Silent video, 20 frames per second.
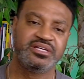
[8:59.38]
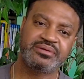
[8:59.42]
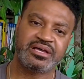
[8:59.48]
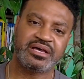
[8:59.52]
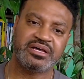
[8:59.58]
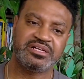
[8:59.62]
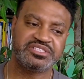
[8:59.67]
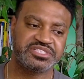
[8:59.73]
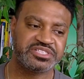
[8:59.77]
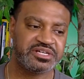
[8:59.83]

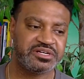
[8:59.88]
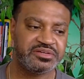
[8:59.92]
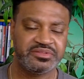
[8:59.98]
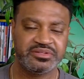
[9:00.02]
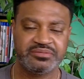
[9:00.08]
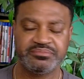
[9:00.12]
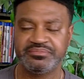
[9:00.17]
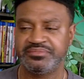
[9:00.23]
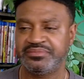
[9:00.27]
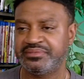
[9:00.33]
I'll share
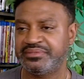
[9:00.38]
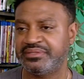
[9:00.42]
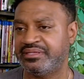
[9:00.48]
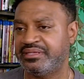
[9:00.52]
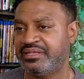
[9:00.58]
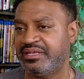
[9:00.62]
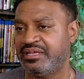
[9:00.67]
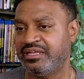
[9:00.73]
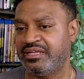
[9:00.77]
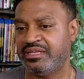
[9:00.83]
them.
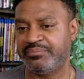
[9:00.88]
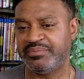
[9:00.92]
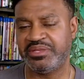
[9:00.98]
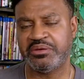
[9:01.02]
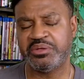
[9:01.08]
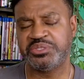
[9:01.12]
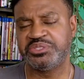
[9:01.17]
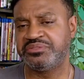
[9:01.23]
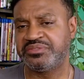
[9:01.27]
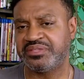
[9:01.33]
Let me
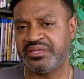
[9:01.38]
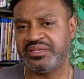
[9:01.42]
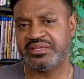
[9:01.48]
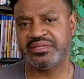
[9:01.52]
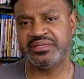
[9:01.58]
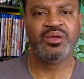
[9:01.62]
know what you think.